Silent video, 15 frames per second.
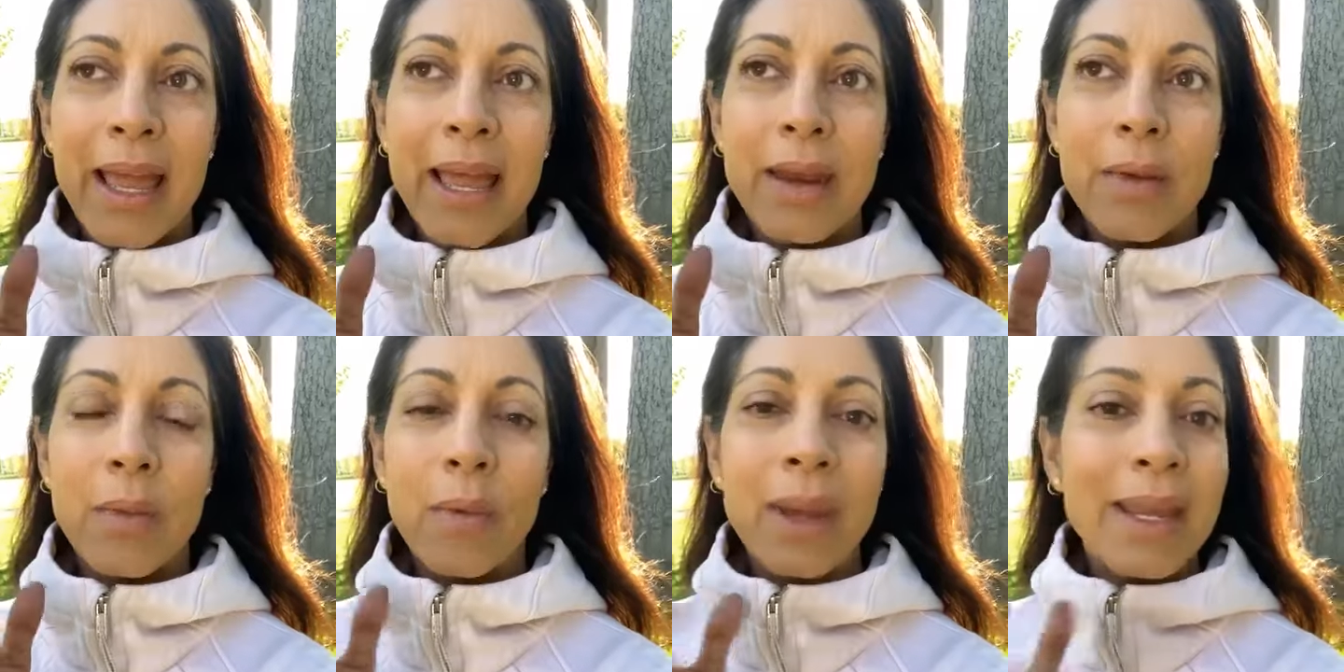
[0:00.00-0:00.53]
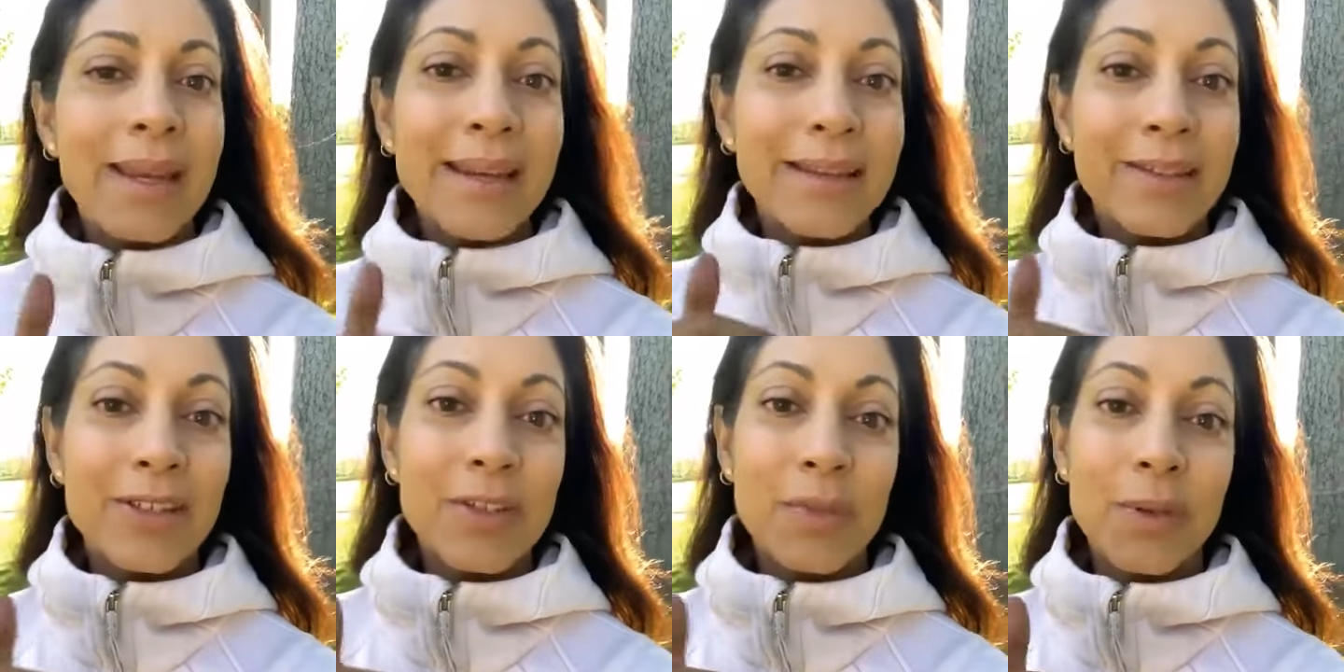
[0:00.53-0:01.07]
And weight
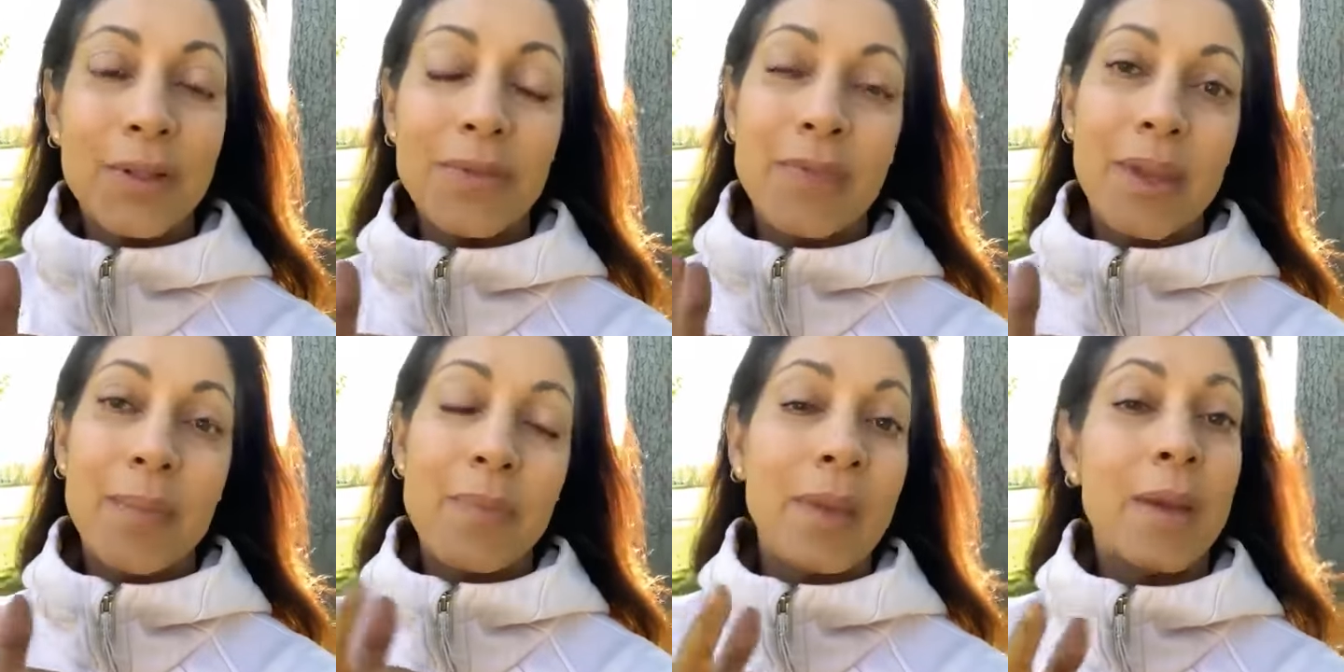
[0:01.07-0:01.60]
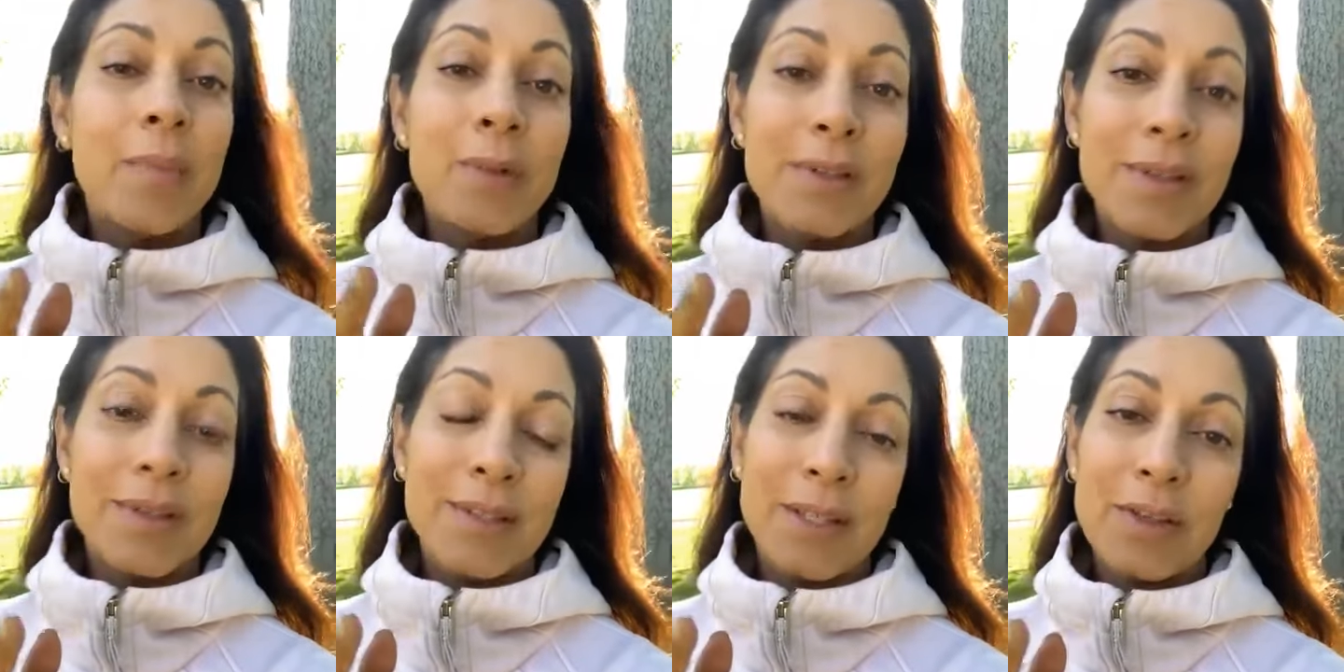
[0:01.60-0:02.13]
is just one of them. The
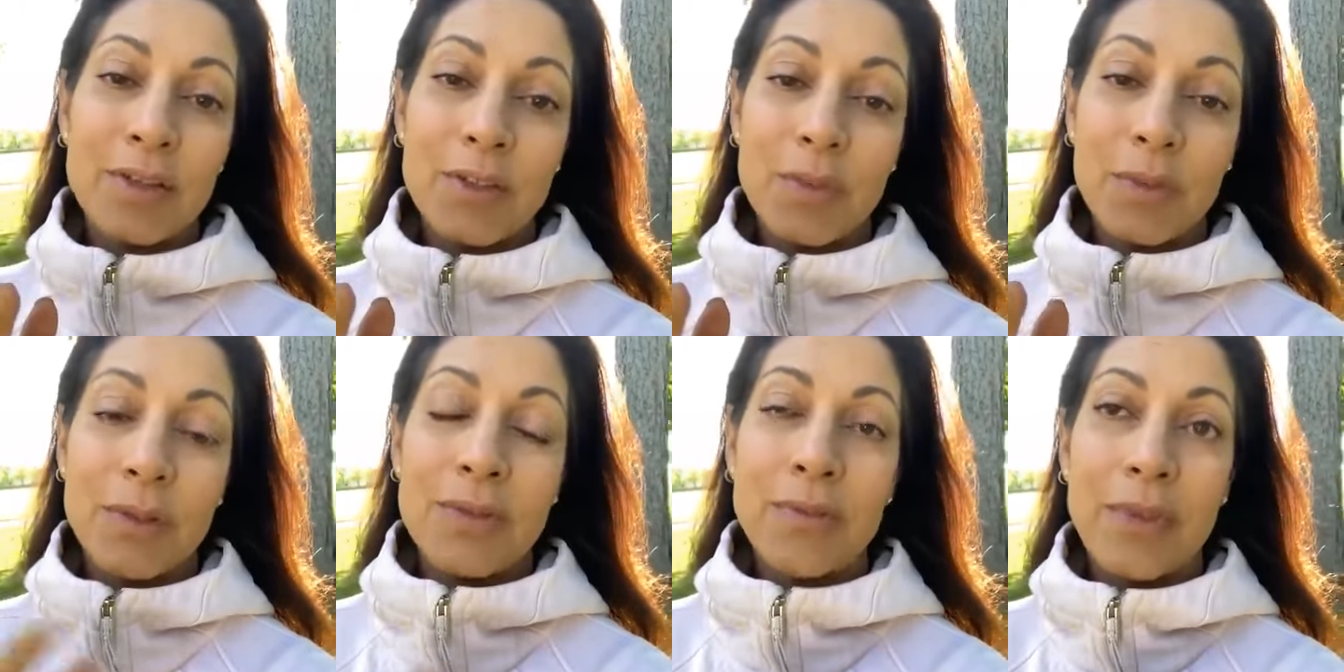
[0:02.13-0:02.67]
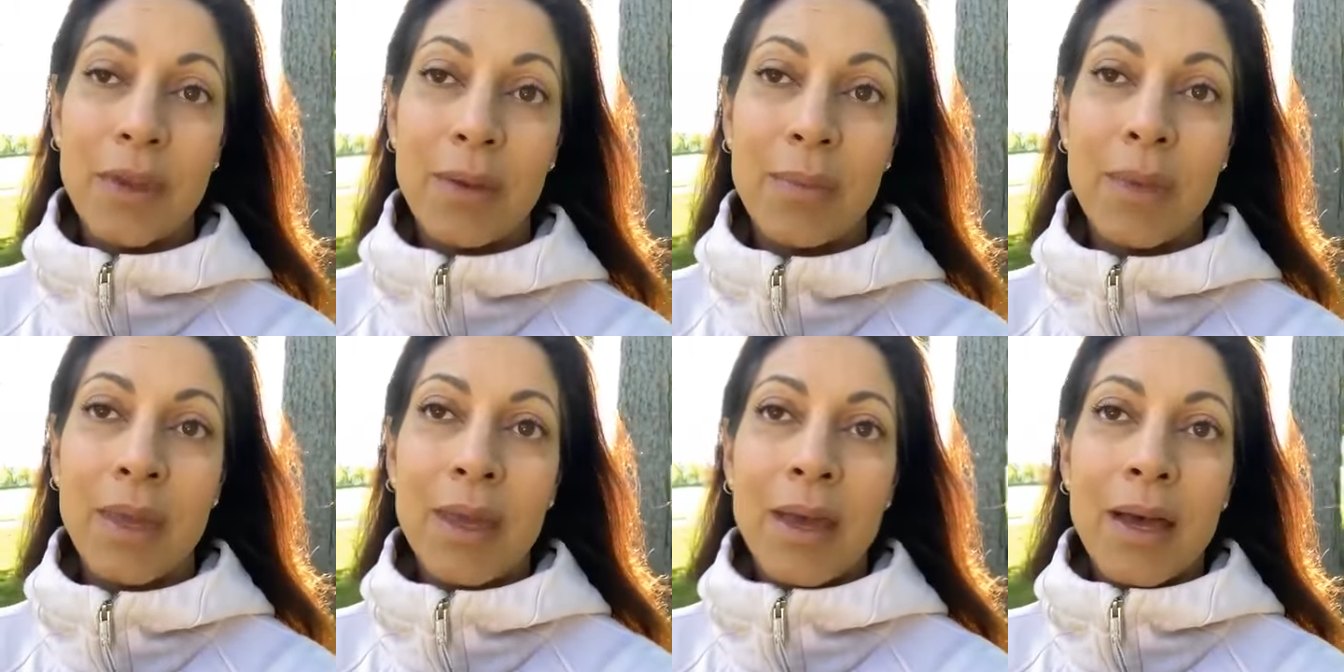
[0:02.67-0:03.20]
numbers on the scale is just one of
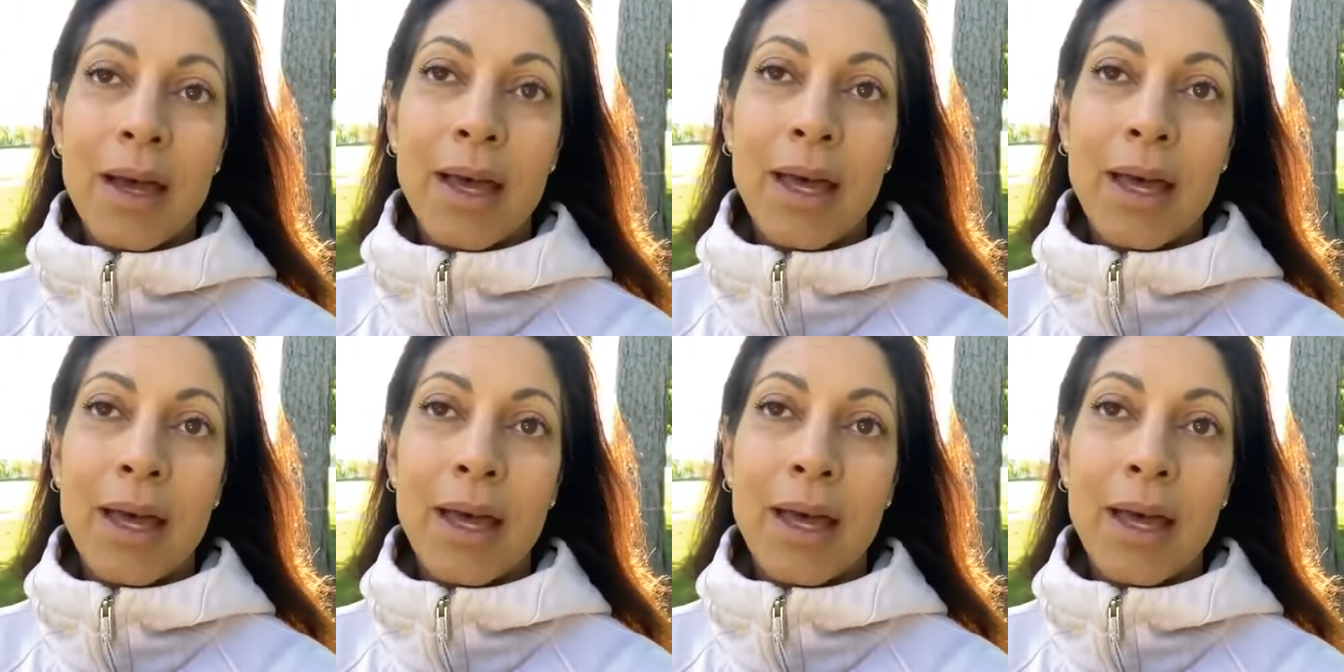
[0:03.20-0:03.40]
them.